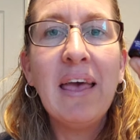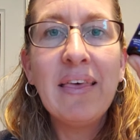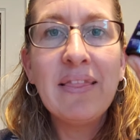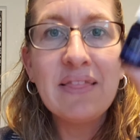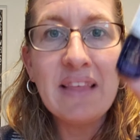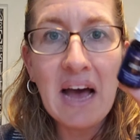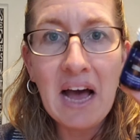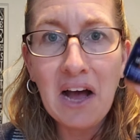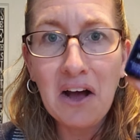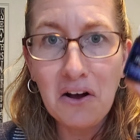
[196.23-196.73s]

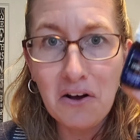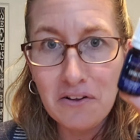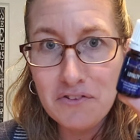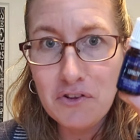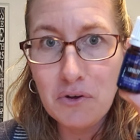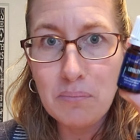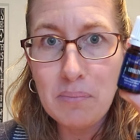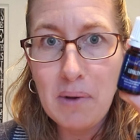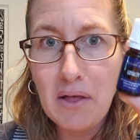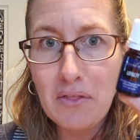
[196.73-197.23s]
That
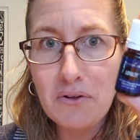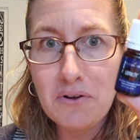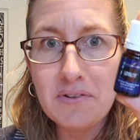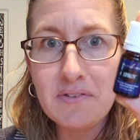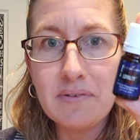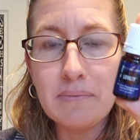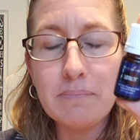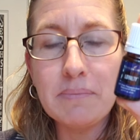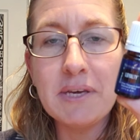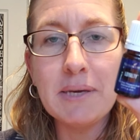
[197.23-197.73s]
also bothered
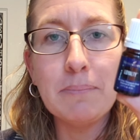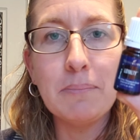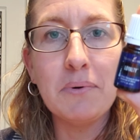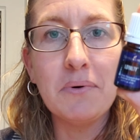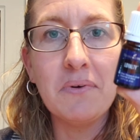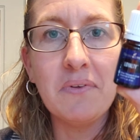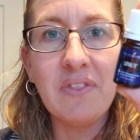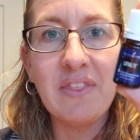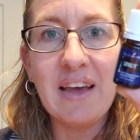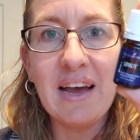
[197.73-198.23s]
some
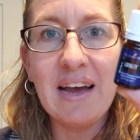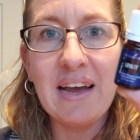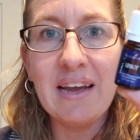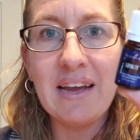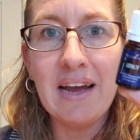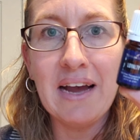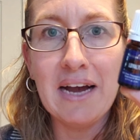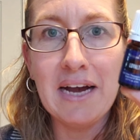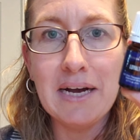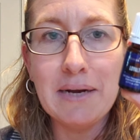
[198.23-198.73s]
people
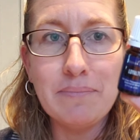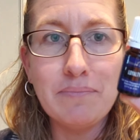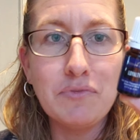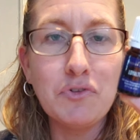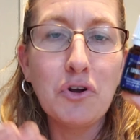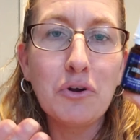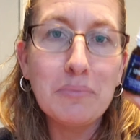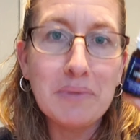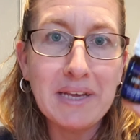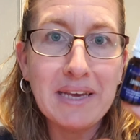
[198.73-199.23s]
that
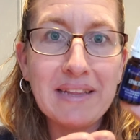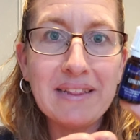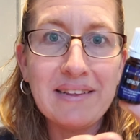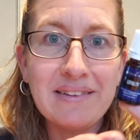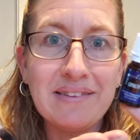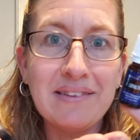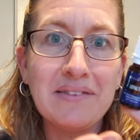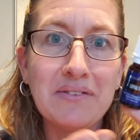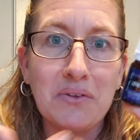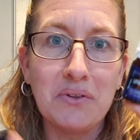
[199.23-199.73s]
normally this
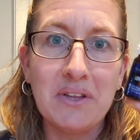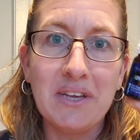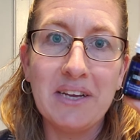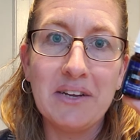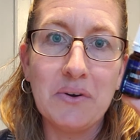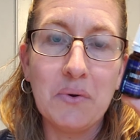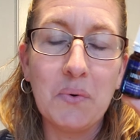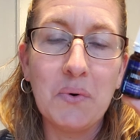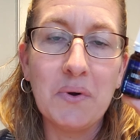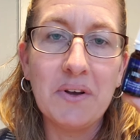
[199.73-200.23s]
is only
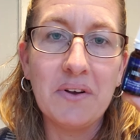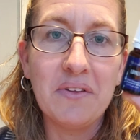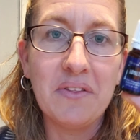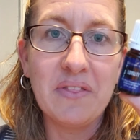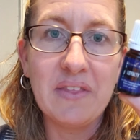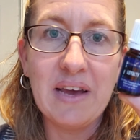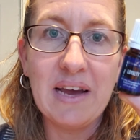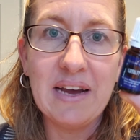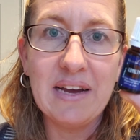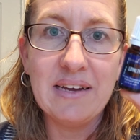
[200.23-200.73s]
an oil
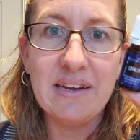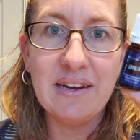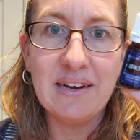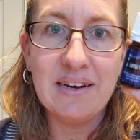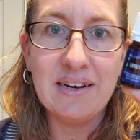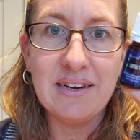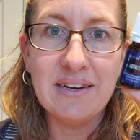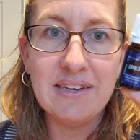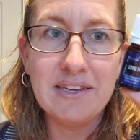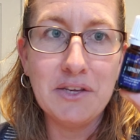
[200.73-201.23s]

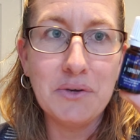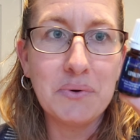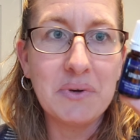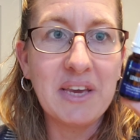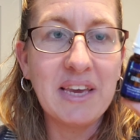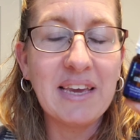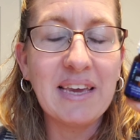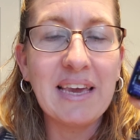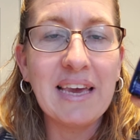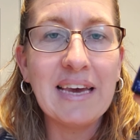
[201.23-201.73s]
that you
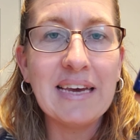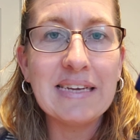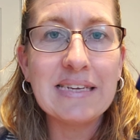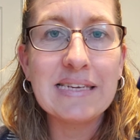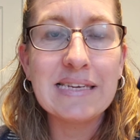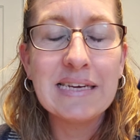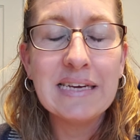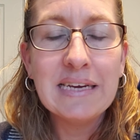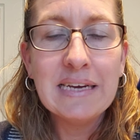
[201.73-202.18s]
can get